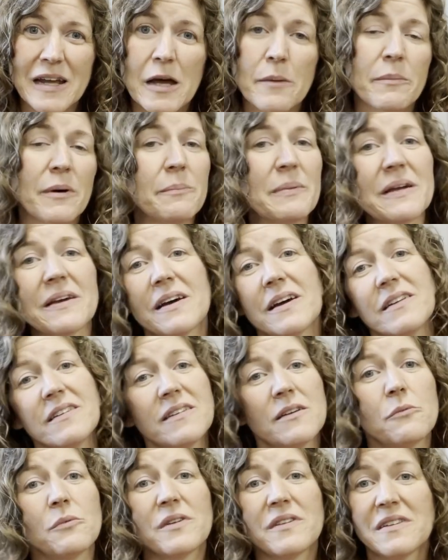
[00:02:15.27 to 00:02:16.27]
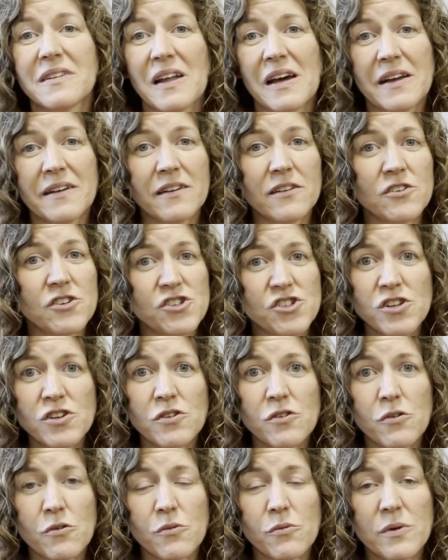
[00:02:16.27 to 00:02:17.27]
But because he was not a
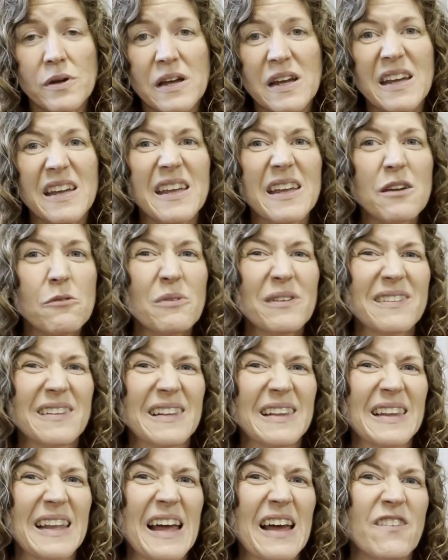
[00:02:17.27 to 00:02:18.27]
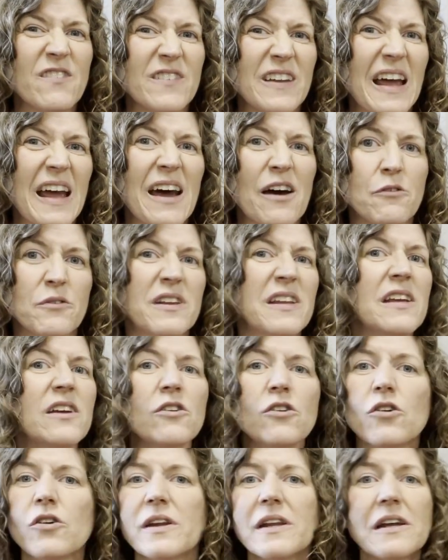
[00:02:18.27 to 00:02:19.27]
Jew, he was left out. He
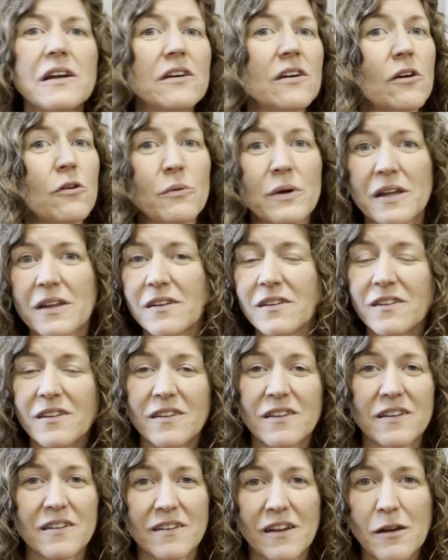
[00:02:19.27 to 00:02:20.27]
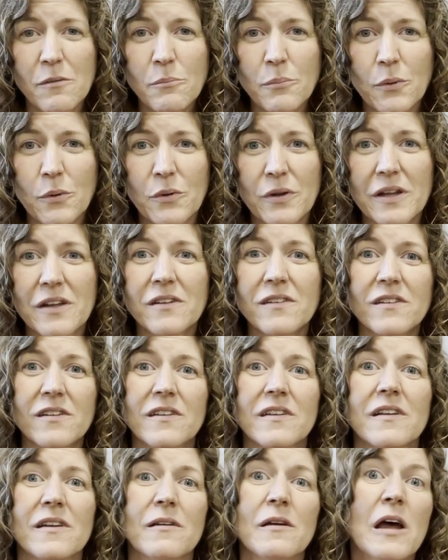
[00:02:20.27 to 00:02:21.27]
couldn't go into the temple, into
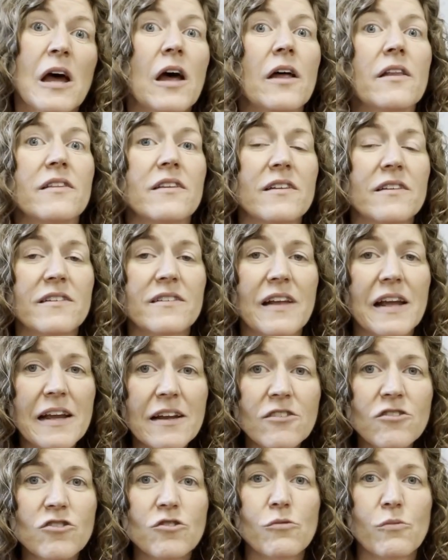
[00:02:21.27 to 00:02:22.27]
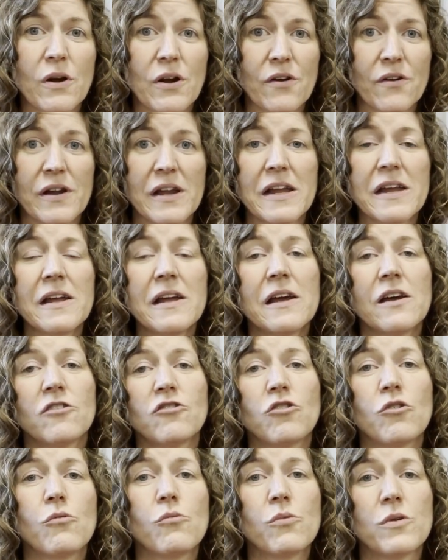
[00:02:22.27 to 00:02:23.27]
the sanctuary
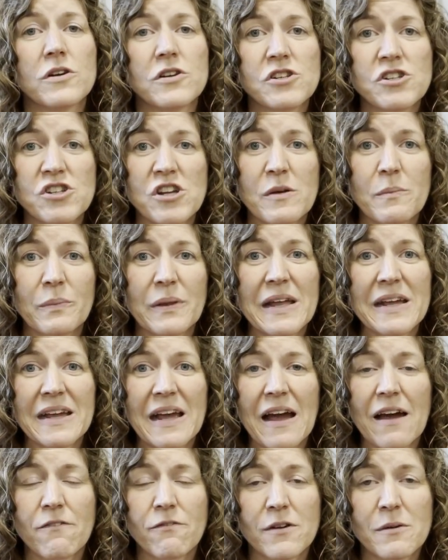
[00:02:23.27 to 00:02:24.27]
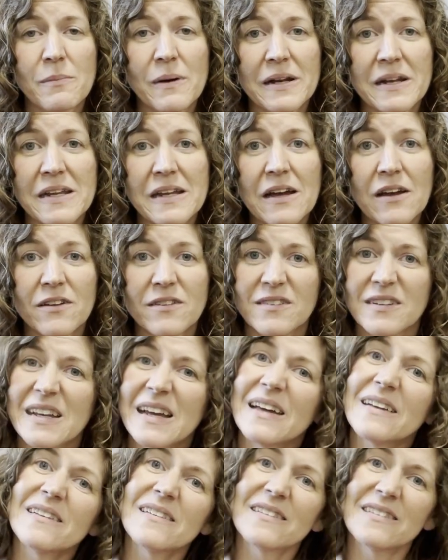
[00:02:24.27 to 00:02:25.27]
to worship like everybody else. He
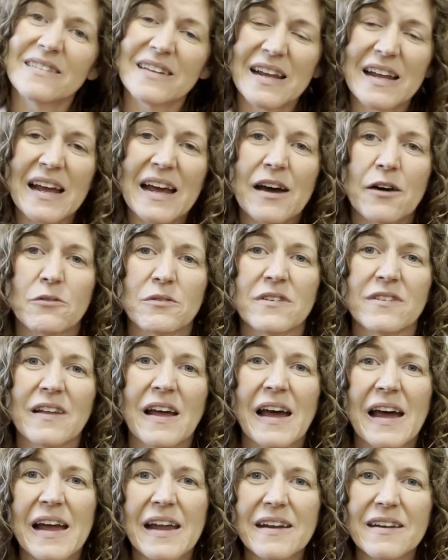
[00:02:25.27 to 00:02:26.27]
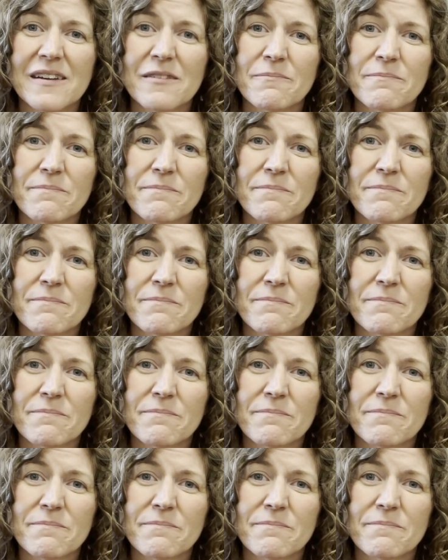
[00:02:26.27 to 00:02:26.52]
had to stay outside.